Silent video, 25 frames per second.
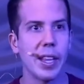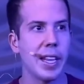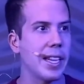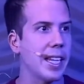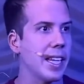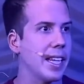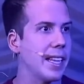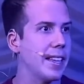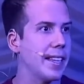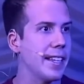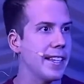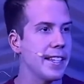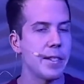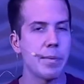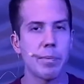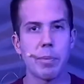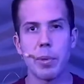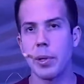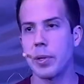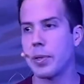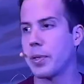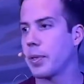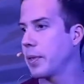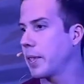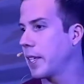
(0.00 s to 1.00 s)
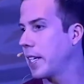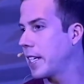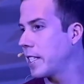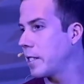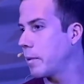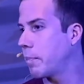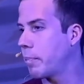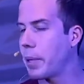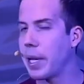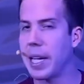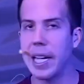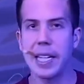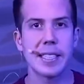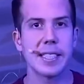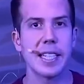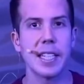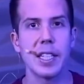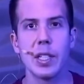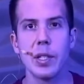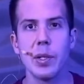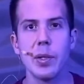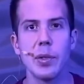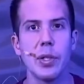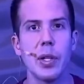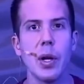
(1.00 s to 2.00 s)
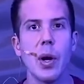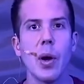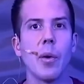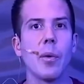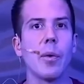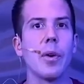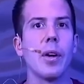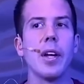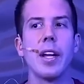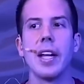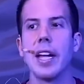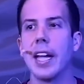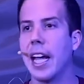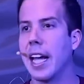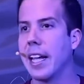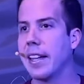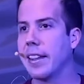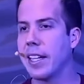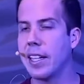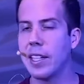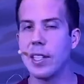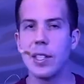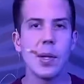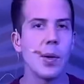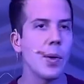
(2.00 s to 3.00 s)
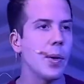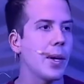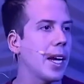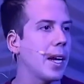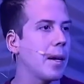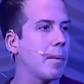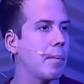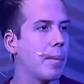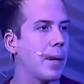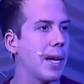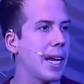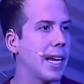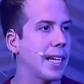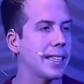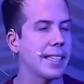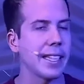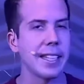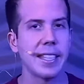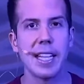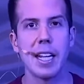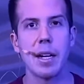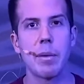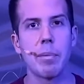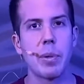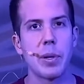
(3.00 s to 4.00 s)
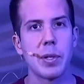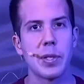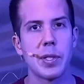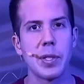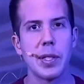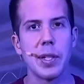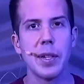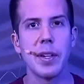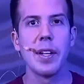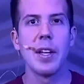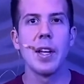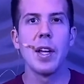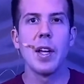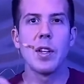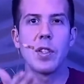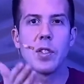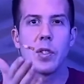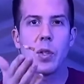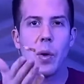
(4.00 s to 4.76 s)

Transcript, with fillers: And then this person gets picked and you don't, and then you get picked and that person don't.